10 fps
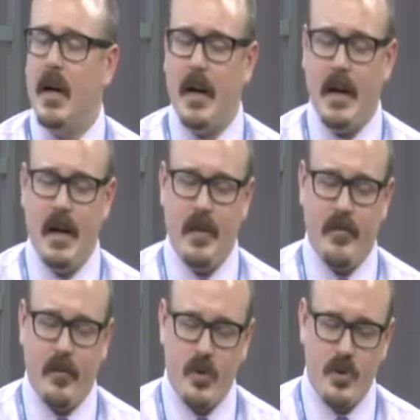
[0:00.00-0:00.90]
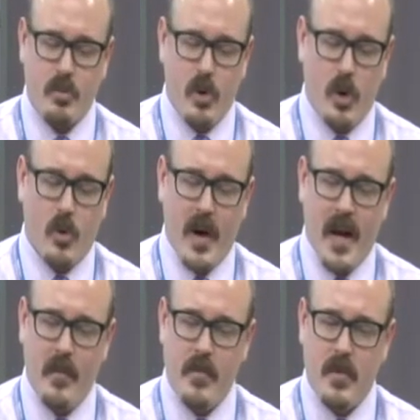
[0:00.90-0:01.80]
The first
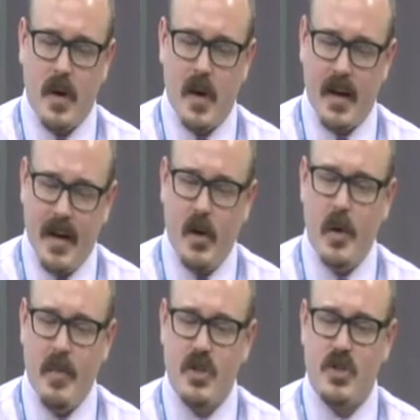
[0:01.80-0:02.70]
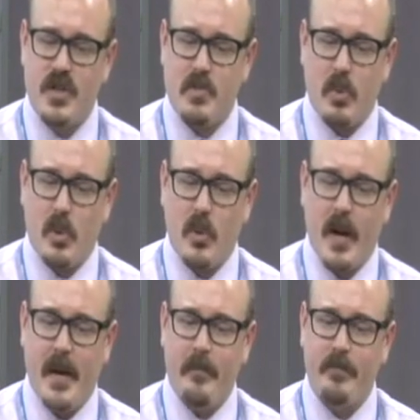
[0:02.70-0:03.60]
program, and I already mentioned this
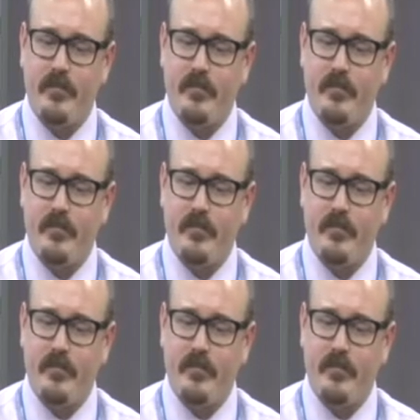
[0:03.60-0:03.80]
program,